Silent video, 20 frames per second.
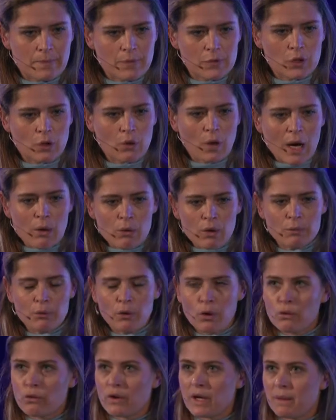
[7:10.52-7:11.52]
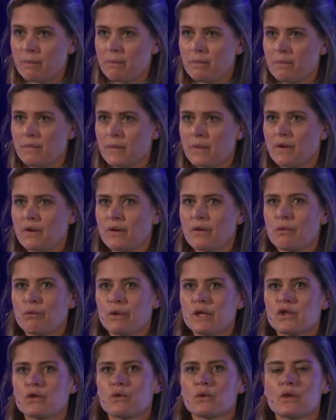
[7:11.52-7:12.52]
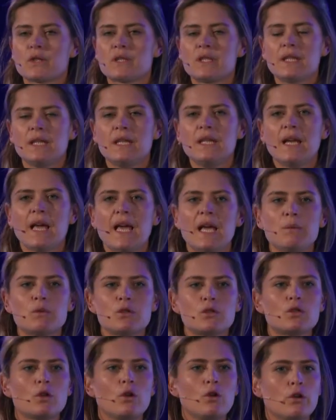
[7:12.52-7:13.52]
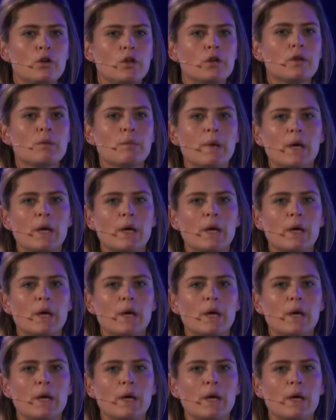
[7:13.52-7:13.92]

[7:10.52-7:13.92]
So our program, the Rich Noordzee, aims to learn